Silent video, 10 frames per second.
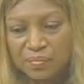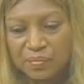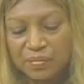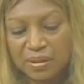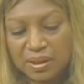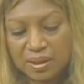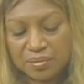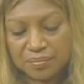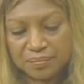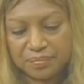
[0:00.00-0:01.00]

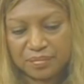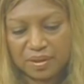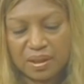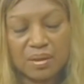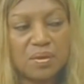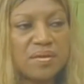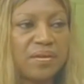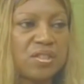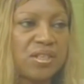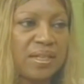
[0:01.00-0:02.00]
It was
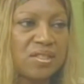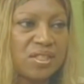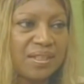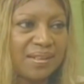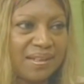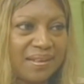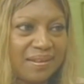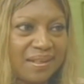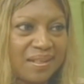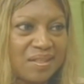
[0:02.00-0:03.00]
very challenging, like
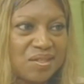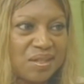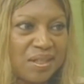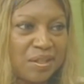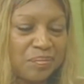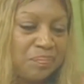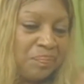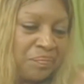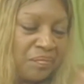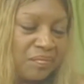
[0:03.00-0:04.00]
anything else.
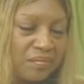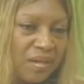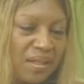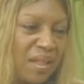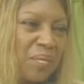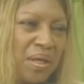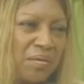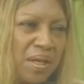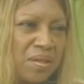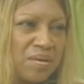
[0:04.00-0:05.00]
I think many
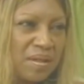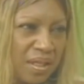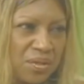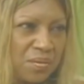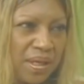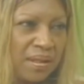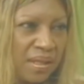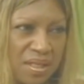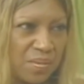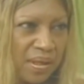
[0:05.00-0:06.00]
writers like to write, and
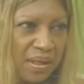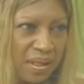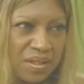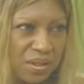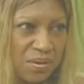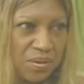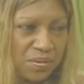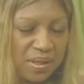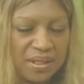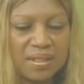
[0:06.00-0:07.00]
that's why they continue to
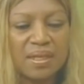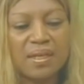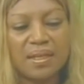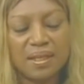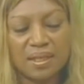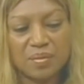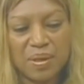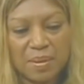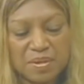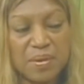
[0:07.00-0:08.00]
write, and
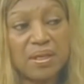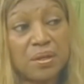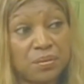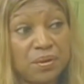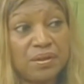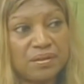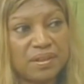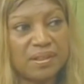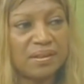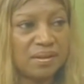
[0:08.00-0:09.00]
perhaps make a career of
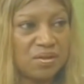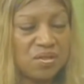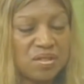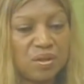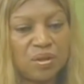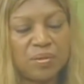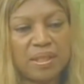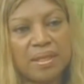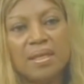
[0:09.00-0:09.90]
it, and not just a hobby.